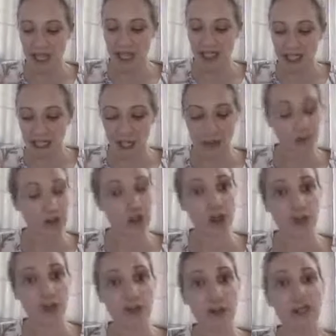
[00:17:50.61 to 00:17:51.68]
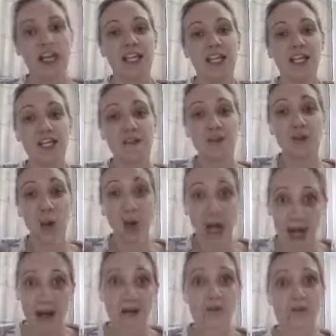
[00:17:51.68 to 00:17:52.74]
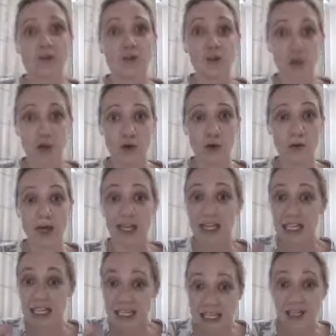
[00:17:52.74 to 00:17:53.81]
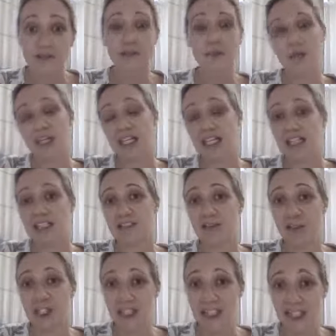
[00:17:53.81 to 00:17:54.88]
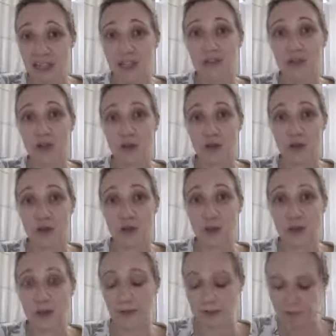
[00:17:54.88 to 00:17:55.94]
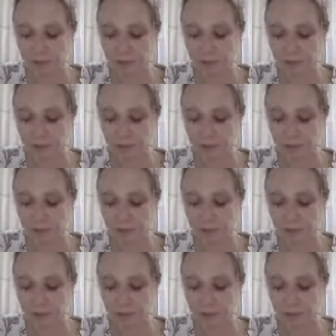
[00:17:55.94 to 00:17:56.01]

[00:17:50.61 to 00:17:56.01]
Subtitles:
they have shown that if you have trauma, even when it is very significant trauma,